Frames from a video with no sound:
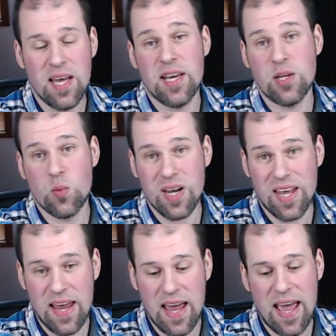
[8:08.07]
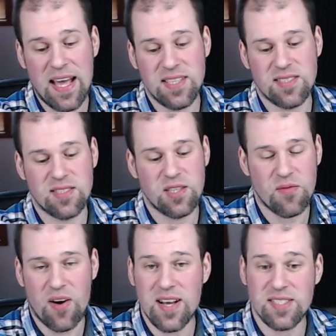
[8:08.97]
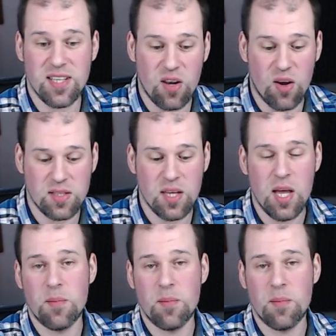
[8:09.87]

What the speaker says: It will enhance the device a lot